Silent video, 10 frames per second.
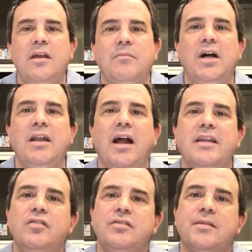but I
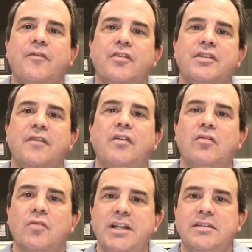use them for different
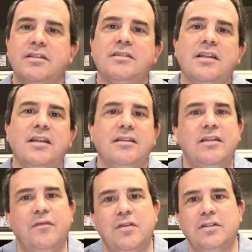reasons in
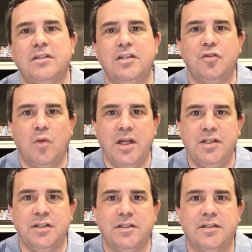different
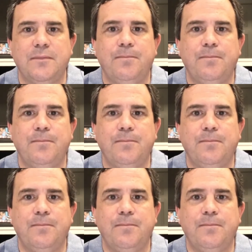situations.